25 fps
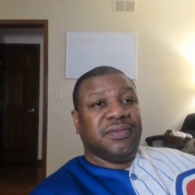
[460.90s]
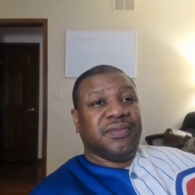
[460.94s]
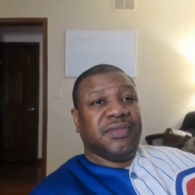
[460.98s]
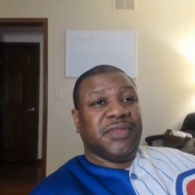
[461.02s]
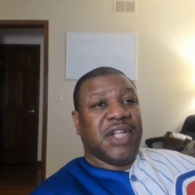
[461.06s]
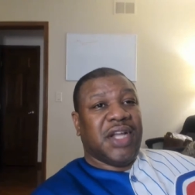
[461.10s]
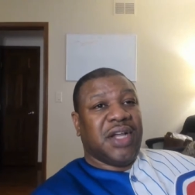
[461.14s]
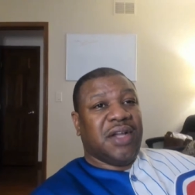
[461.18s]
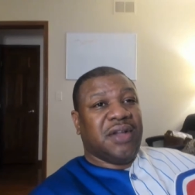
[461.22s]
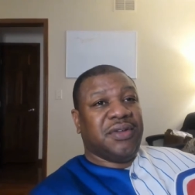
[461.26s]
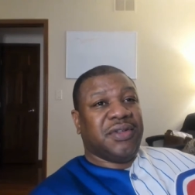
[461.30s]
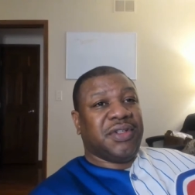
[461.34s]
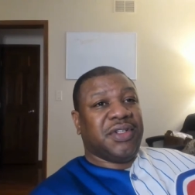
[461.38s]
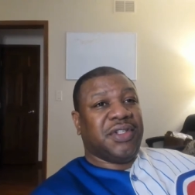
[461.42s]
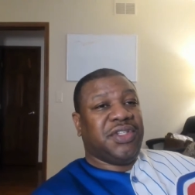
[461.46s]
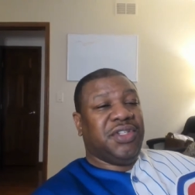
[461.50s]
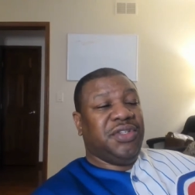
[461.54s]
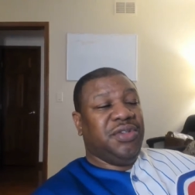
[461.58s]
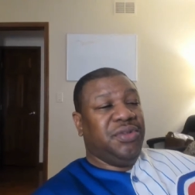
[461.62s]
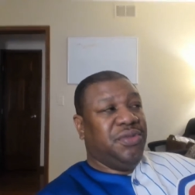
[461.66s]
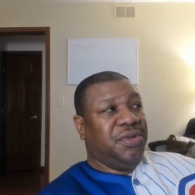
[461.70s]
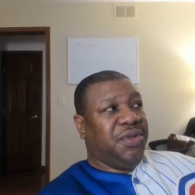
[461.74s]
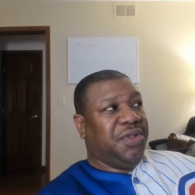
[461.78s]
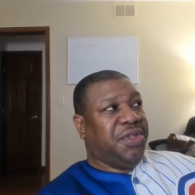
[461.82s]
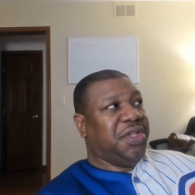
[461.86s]
Now, the
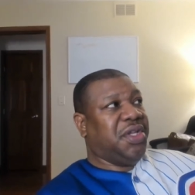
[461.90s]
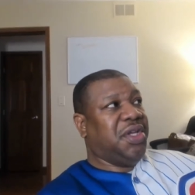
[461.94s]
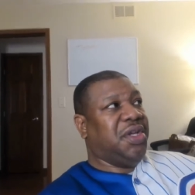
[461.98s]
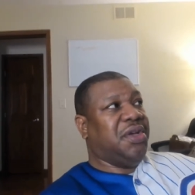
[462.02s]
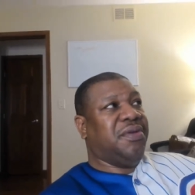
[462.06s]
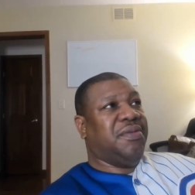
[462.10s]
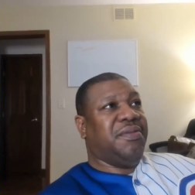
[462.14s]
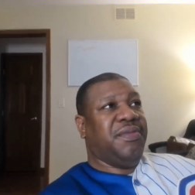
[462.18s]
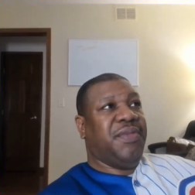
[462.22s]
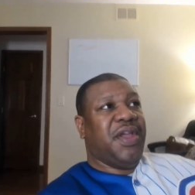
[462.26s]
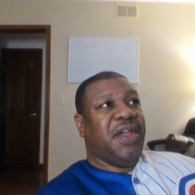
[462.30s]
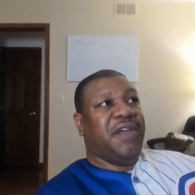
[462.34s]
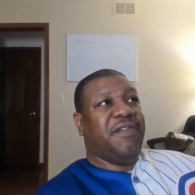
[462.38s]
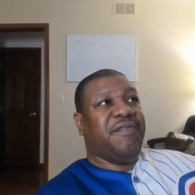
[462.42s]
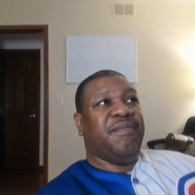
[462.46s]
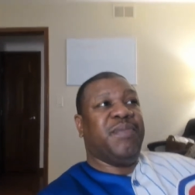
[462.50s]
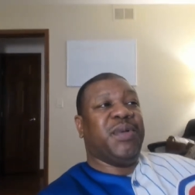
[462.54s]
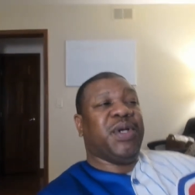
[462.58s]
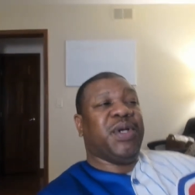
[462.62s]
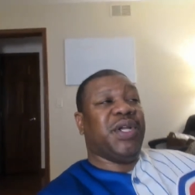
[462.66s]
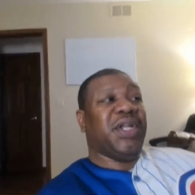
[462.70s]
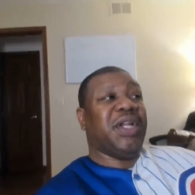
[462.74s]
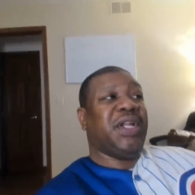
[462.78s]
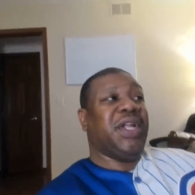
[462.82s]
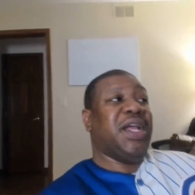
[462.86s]
two of them have
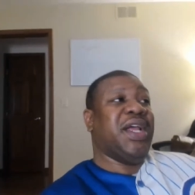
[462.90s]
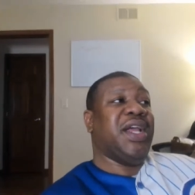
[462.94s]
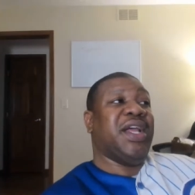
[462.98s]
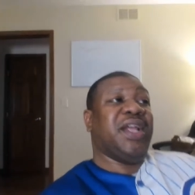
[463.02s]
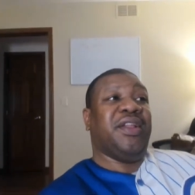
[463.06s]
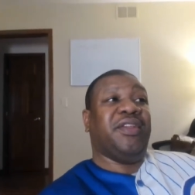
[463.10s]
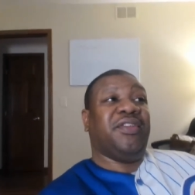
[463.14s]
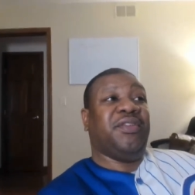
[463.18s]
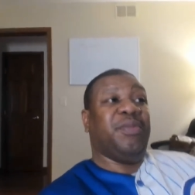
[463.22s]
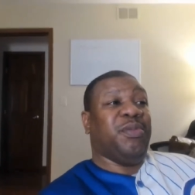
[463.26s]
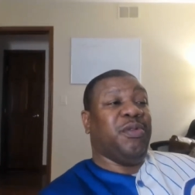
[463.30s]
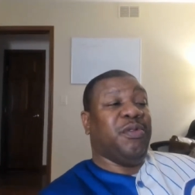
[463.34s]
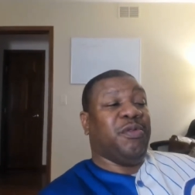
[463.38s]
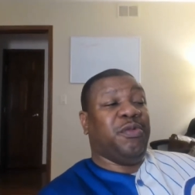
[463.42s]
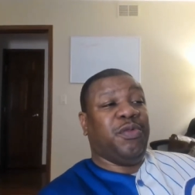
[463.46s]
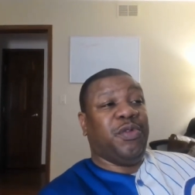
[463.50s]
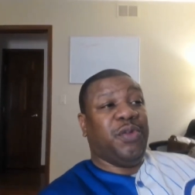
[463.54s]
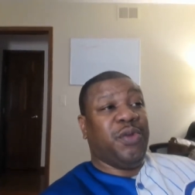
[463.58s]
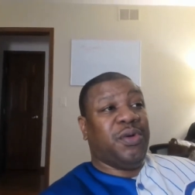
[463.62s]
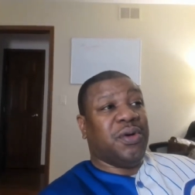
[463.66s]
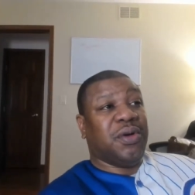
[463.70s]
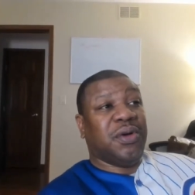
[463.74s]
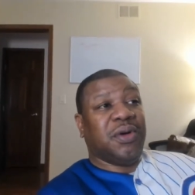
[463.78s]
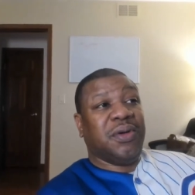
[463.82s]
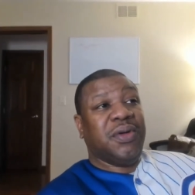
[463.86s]
butted heads
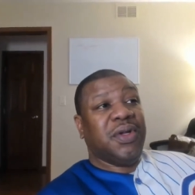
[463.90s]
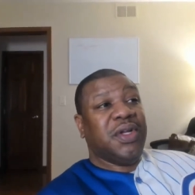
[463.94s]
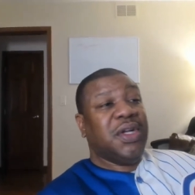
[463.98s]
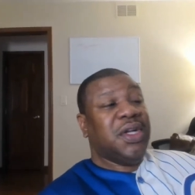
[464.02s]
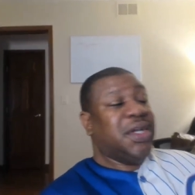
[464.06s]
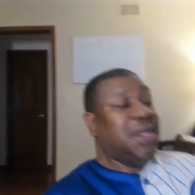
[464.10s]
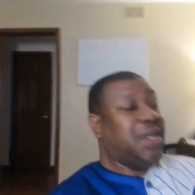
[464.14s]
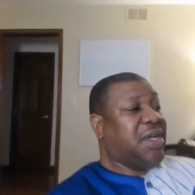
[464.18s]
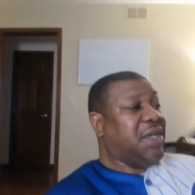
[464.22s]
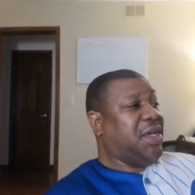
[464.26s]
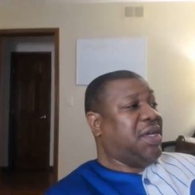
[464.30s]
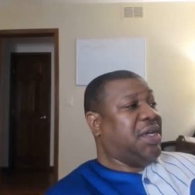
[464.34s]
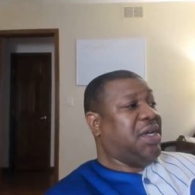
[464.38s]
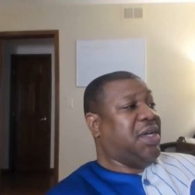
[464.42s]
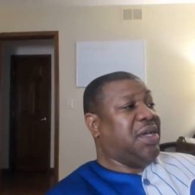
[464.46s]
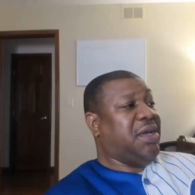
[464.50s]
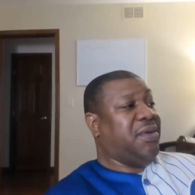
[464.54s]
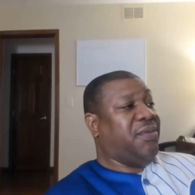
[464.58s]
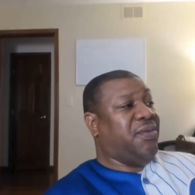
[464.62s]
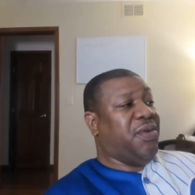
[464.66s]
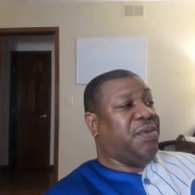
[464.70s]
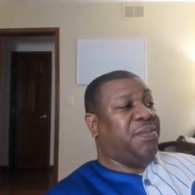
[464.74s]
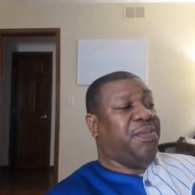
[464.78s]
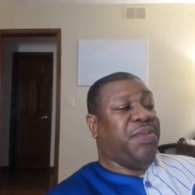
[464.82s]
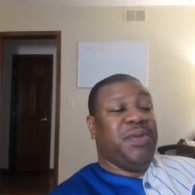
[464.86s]
before.
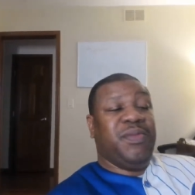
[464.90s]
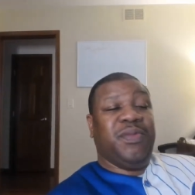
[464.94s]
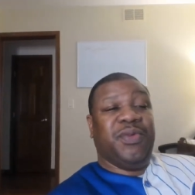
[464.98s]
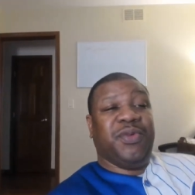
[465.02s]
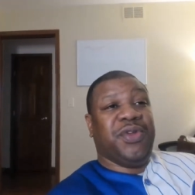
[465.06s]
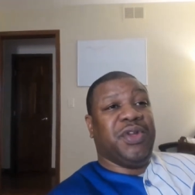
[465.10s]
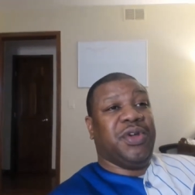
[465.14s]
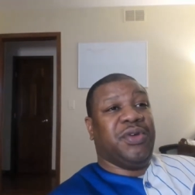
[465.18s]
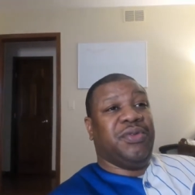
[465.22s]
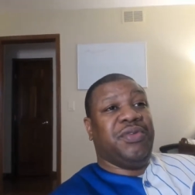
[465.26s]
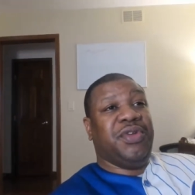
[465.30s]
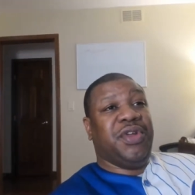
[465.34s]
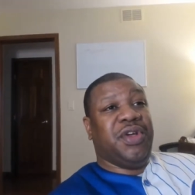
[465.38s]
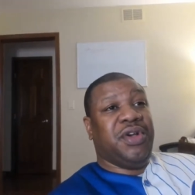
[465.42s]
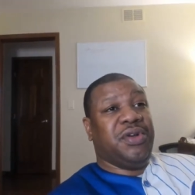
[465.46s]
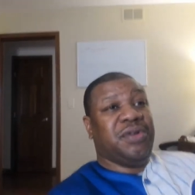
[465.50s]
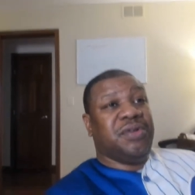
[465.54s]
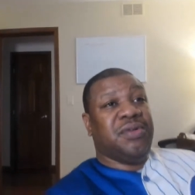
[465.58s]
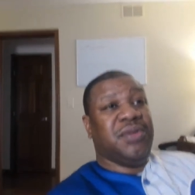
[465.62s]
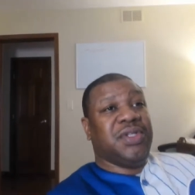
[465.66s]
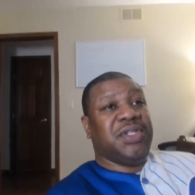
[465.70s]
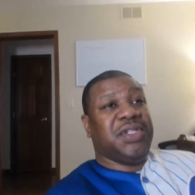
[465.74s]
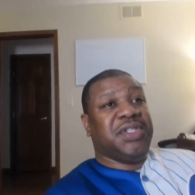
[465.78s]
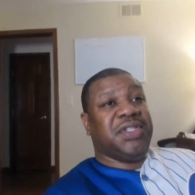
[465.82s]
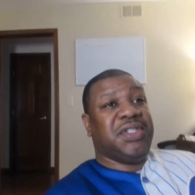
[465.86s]
And what people don't
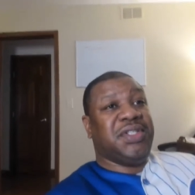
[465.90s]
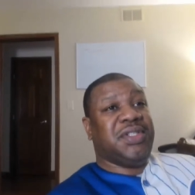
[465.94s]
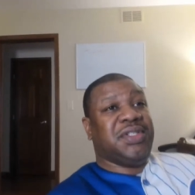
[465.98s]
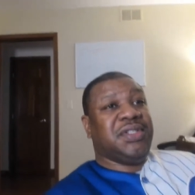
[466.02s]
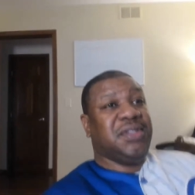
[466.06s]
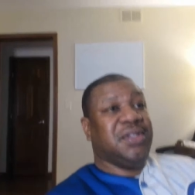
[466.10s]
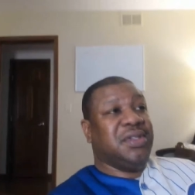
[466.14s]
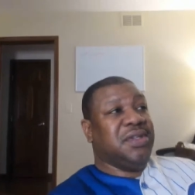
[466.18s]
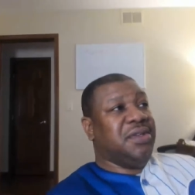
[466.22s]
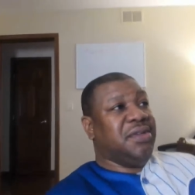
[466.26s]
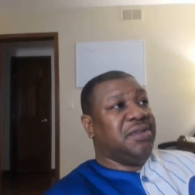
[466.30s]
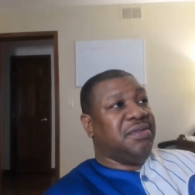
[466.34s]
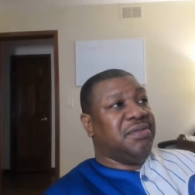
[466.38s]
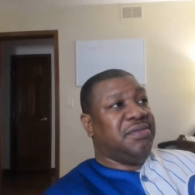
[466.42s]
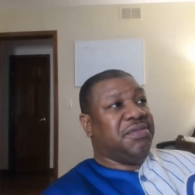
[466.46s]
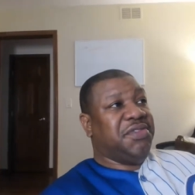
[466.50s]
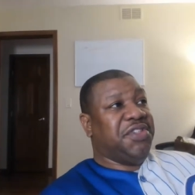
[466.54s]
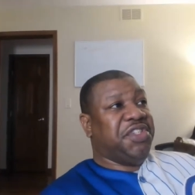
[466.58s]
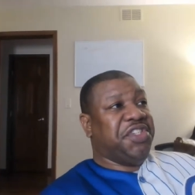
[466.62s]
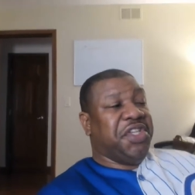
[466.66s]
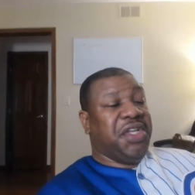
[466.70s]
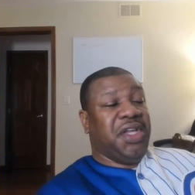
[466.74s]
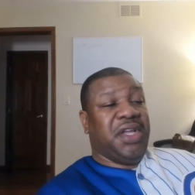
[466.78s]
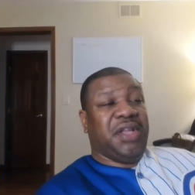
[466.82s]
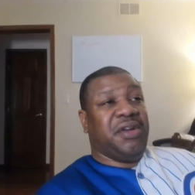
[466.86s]
know is
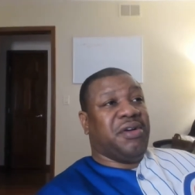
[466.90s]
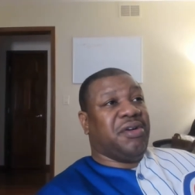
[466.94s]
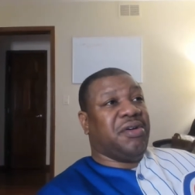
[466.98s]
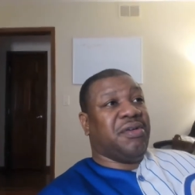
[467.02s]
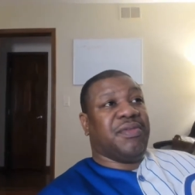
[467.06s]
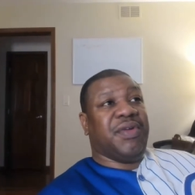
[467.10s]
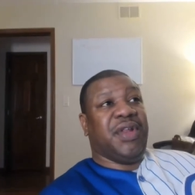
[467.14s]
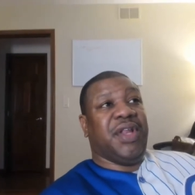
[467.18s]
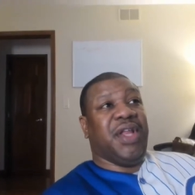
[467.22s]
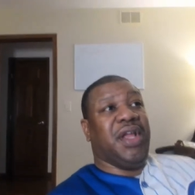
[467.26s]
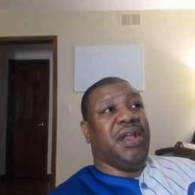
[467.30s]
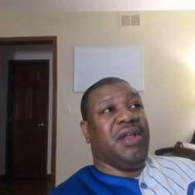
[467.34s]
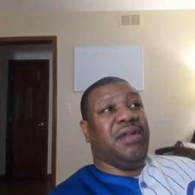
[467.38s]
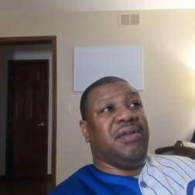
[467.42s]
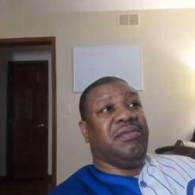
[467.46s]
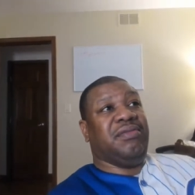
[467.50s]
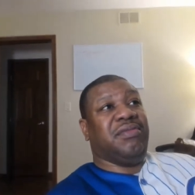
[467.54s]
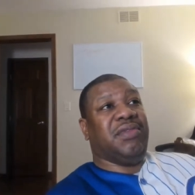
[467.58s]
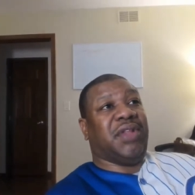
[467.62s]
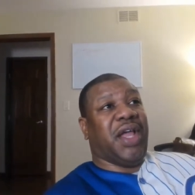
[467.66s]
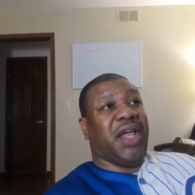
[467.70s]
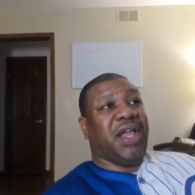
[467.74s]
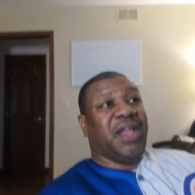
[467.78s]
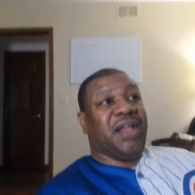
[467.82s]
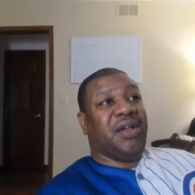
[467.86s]
she had already
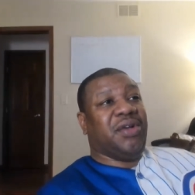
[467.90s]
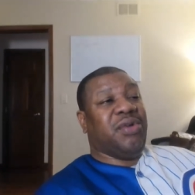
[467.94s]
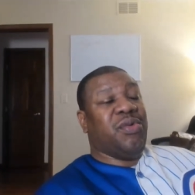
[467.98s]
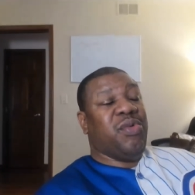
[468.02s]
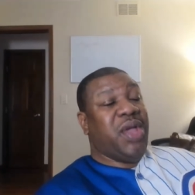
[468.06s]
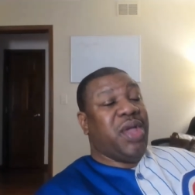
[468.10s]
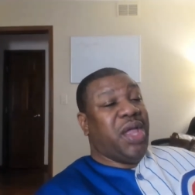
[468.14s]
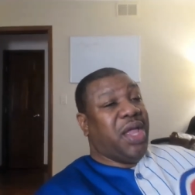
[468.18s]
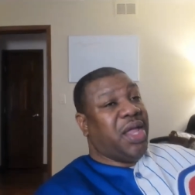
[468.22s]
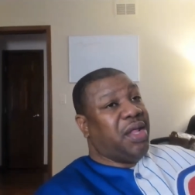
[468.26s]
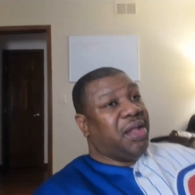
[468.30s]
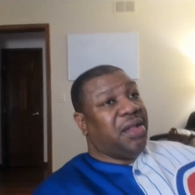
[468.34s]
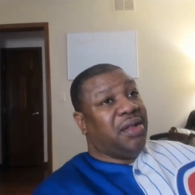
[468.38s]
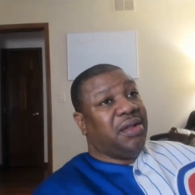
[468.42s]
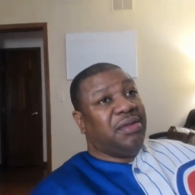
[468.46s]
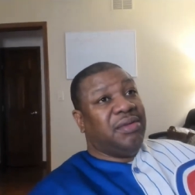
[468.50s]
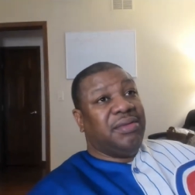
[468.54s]
like quit.